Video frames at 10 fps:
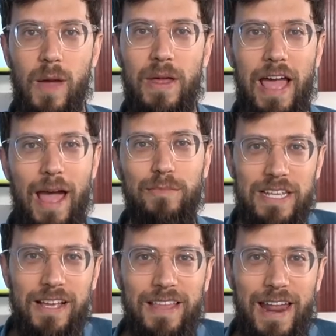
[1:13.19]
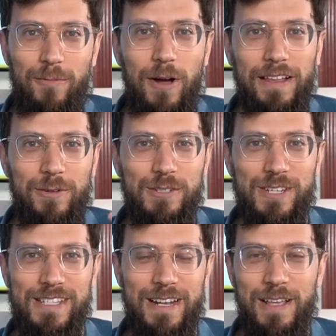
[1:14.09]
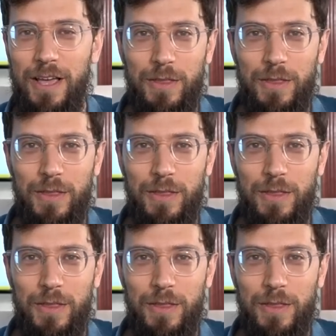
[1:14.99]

I mean, I'm saying that while he was just in